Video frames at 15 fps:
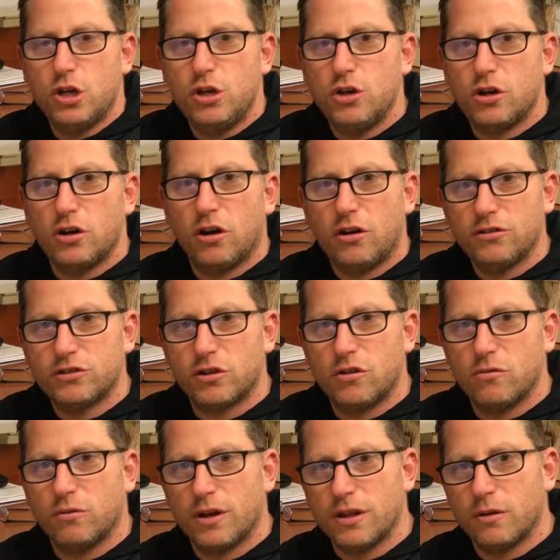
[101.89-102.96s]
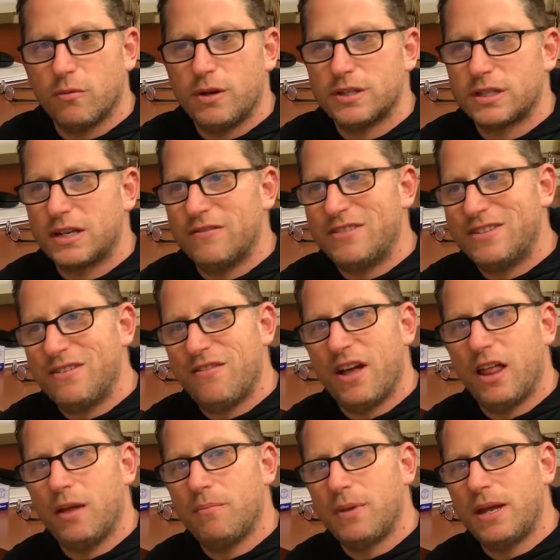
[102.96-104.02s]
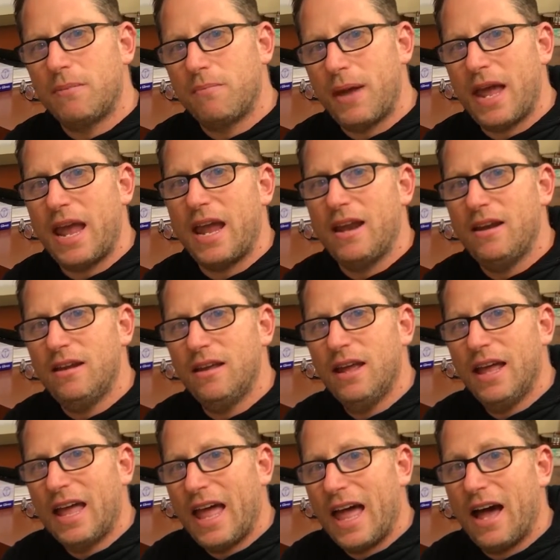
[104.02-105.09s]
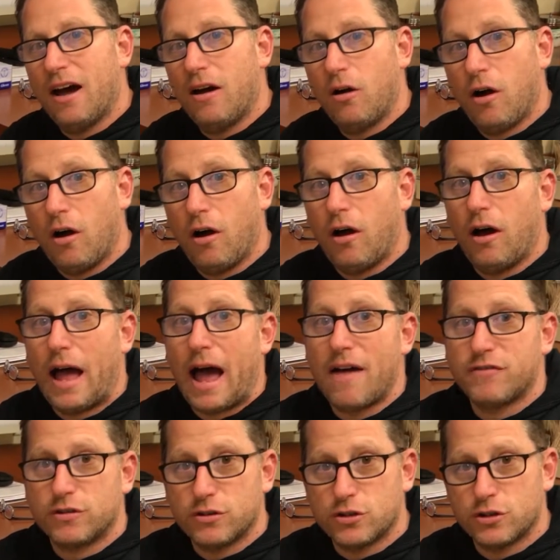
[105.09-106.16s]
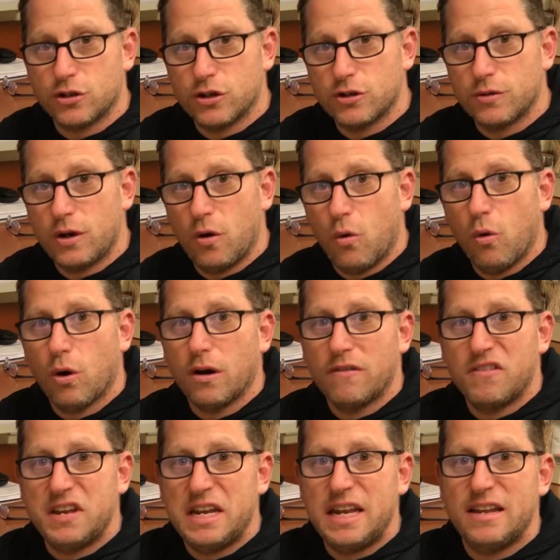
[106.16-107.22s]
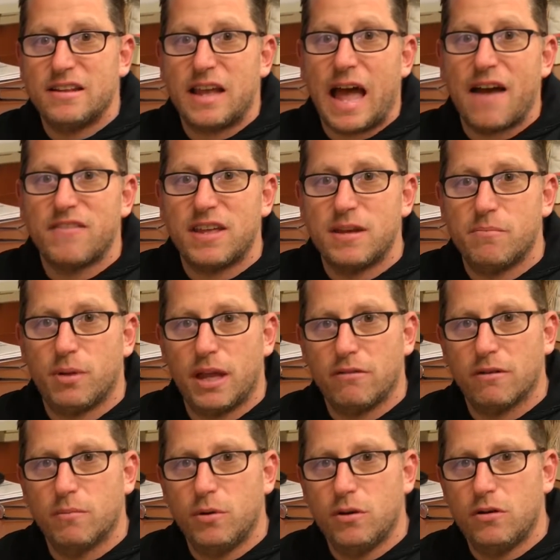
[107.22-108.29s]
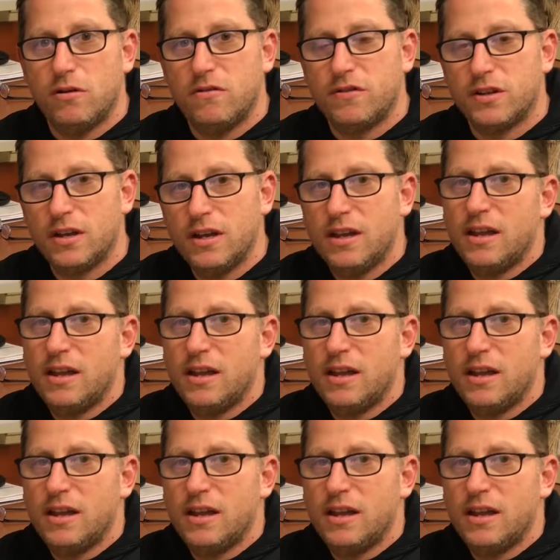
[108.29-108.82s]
You can also run the risk of developing pain after surgery, or if you need to have the implant removed,